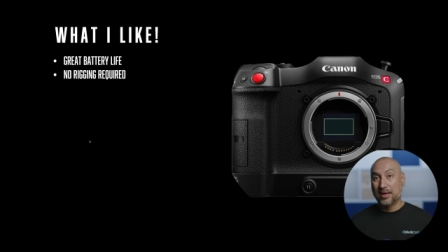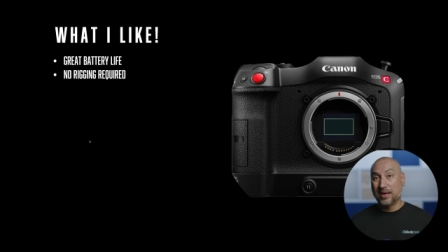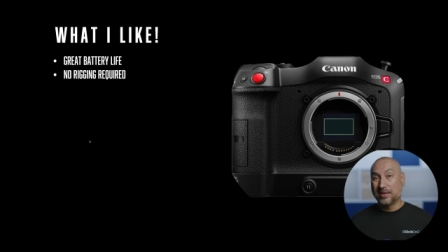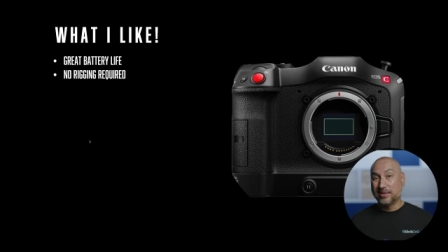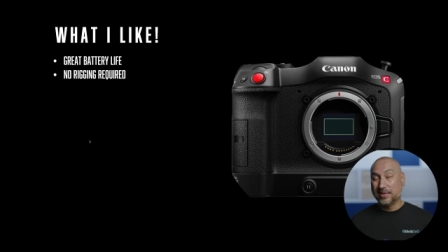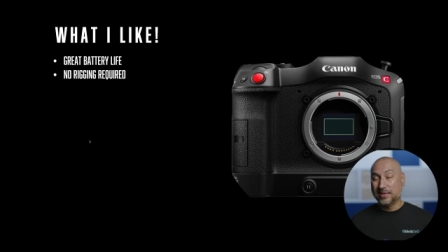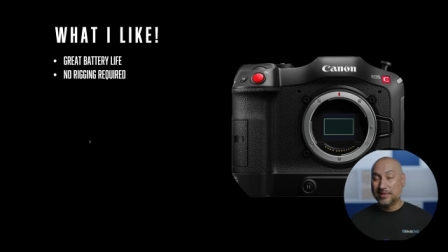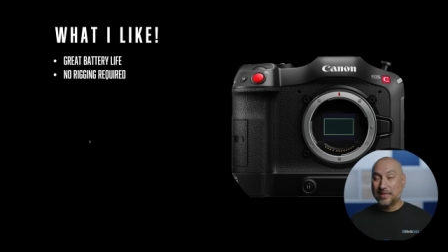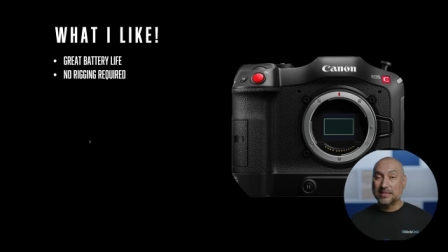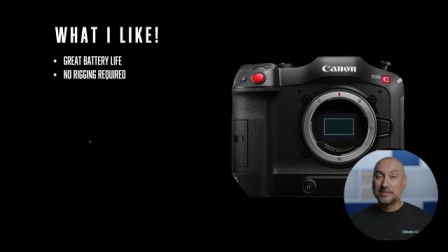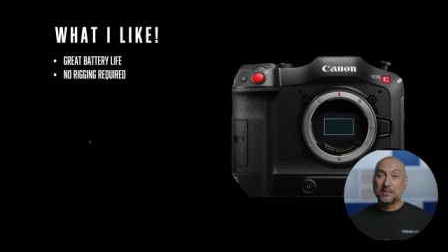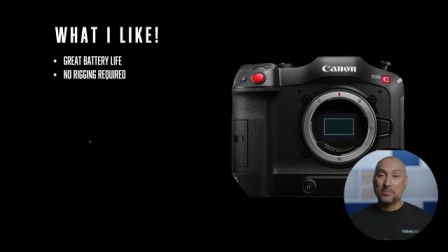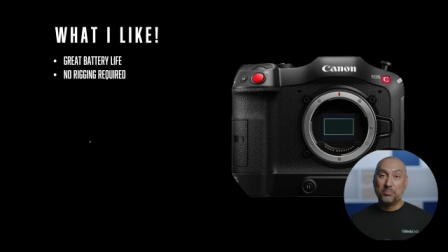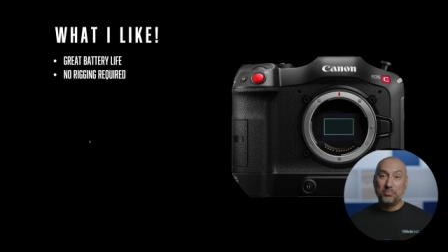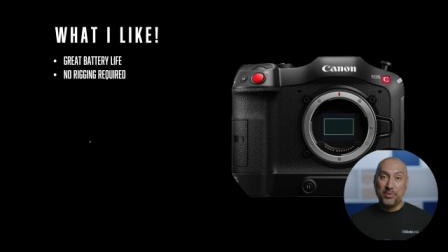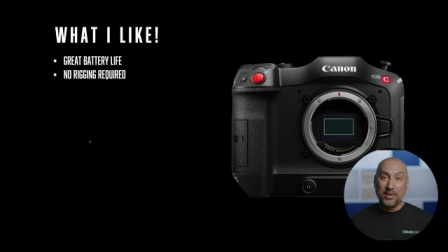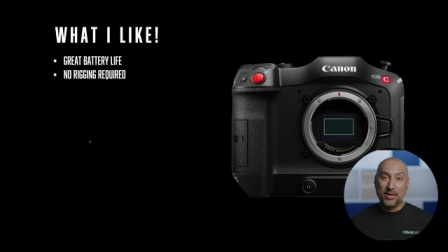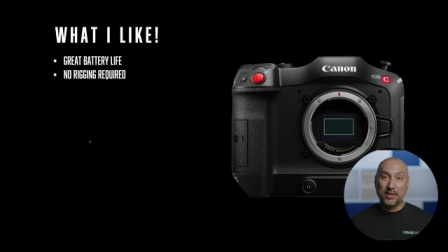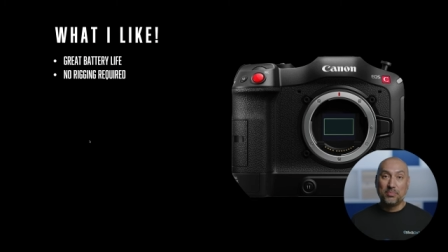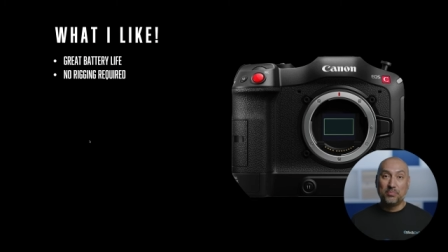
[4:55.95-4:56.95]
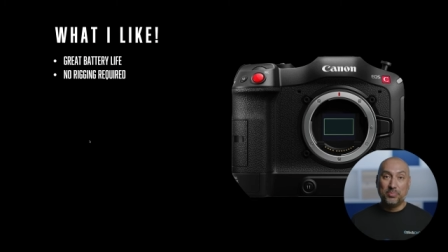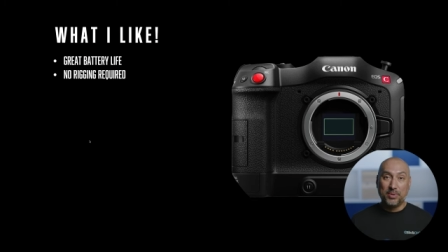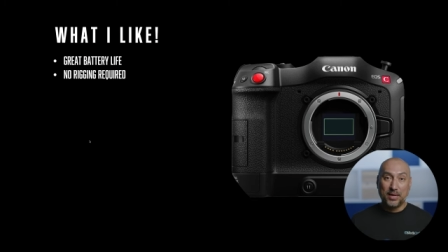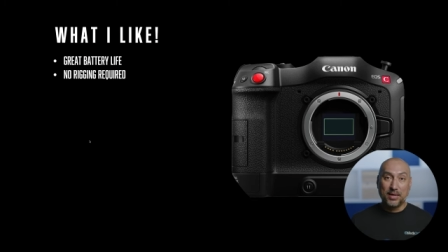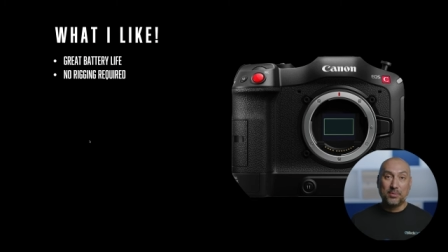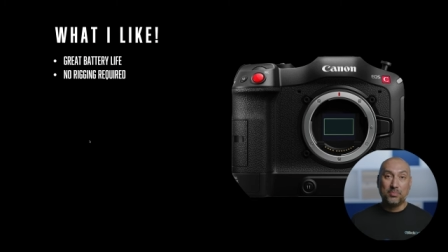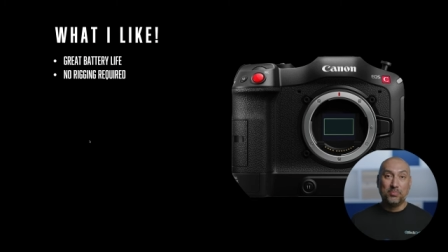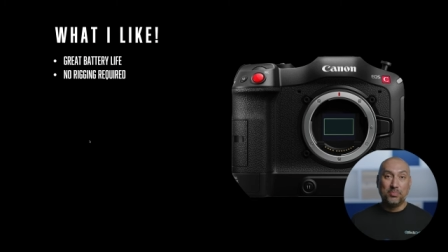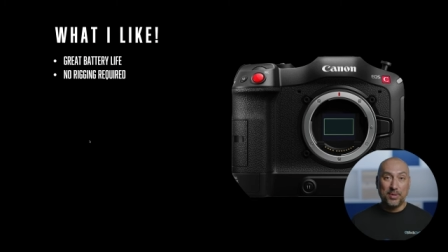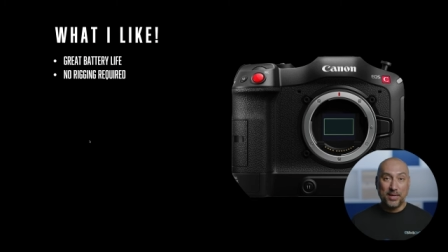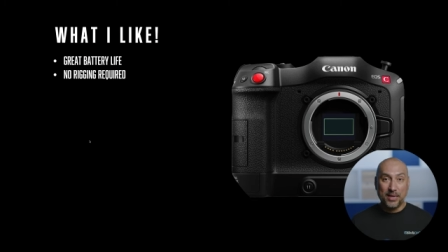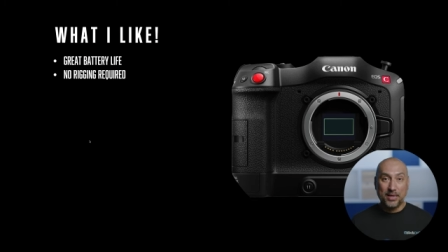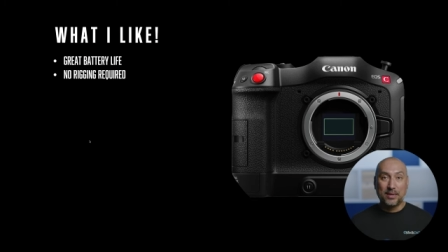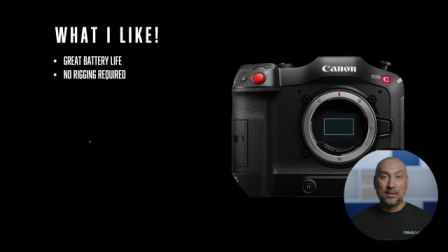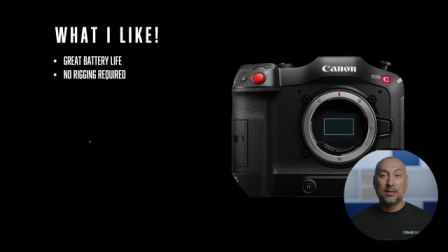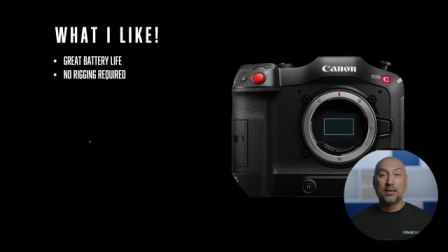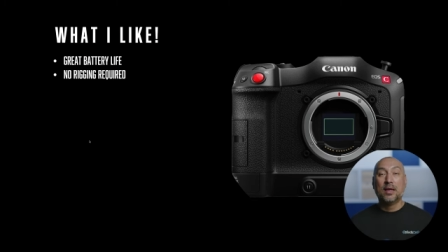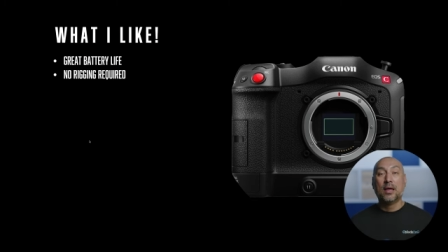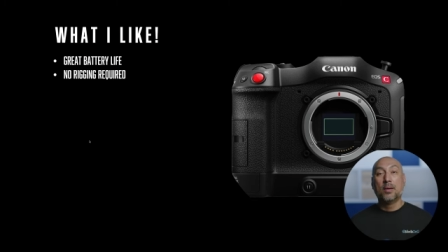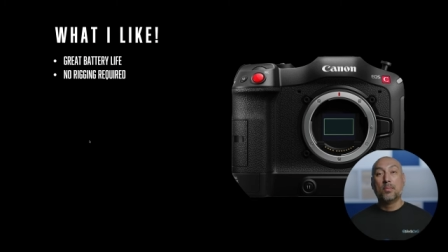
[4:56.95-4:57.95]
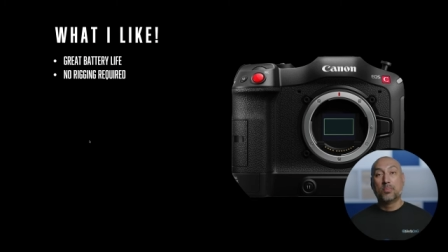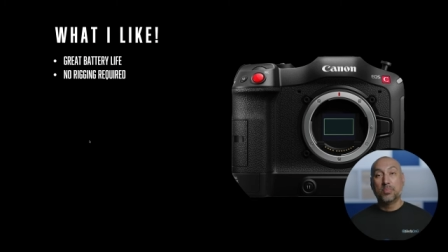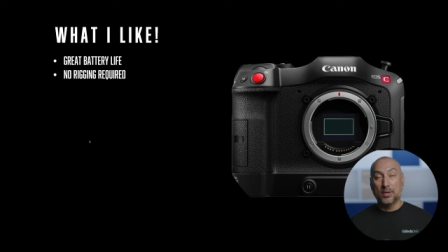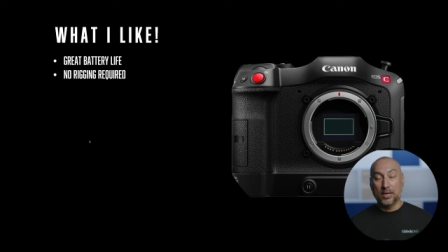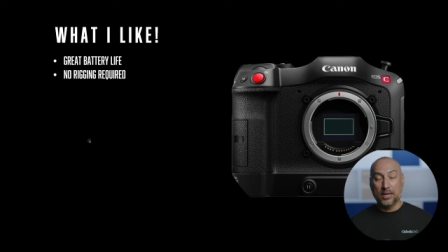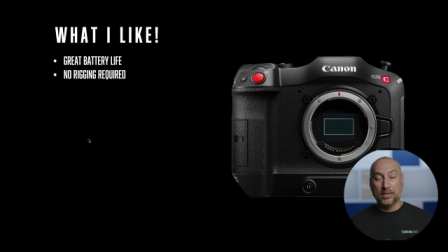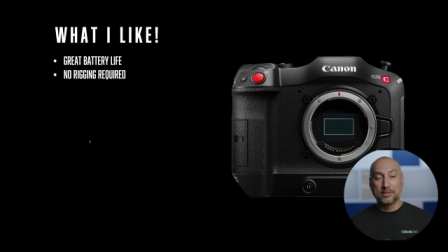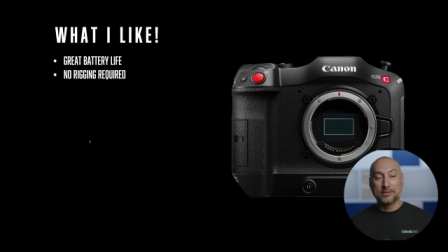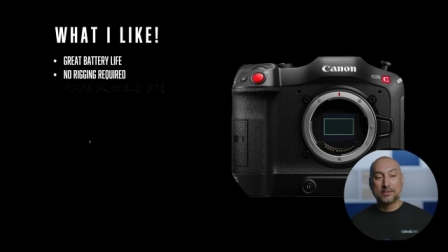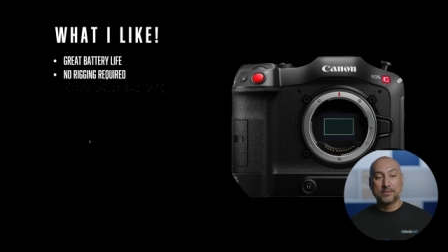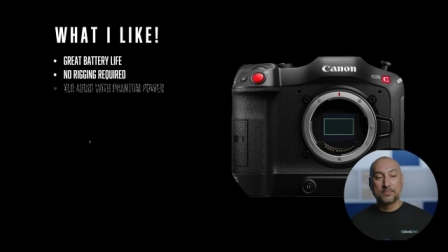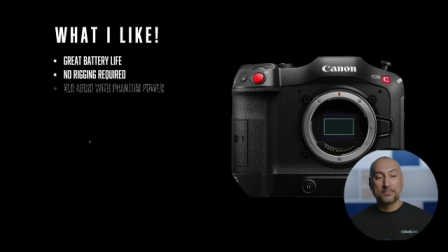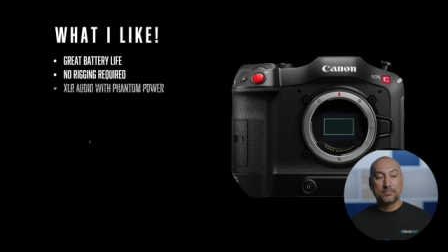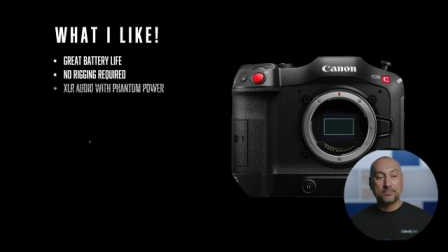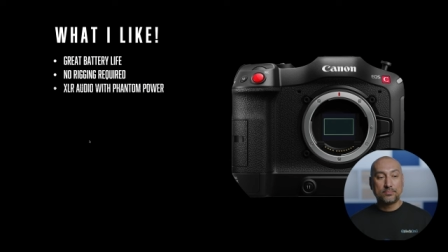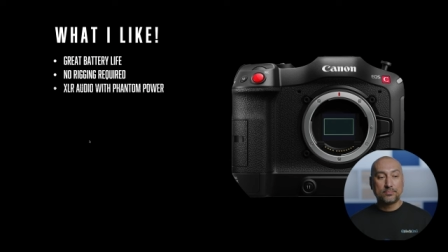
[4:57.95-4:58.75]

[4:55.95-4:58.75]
I think that's a big, big, big plus.